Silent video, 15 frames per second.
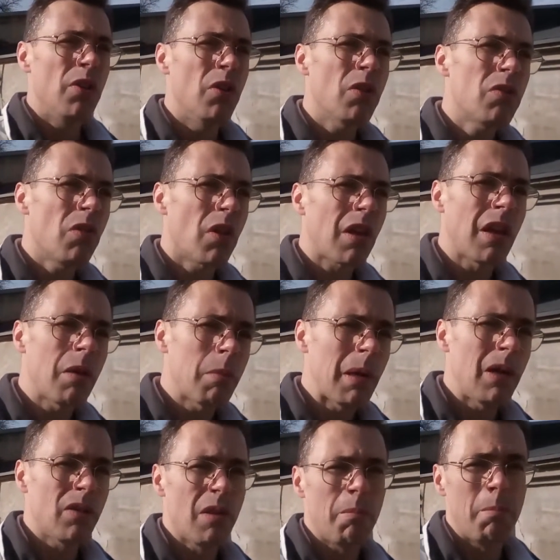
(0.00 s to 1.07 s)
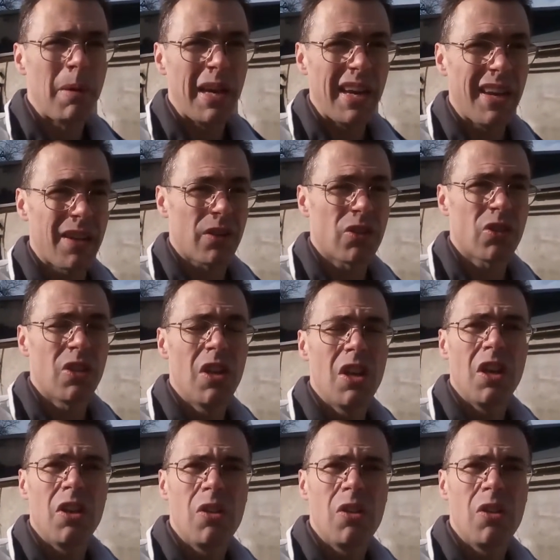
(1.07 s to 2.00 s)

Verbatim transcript: You're talking about the banks.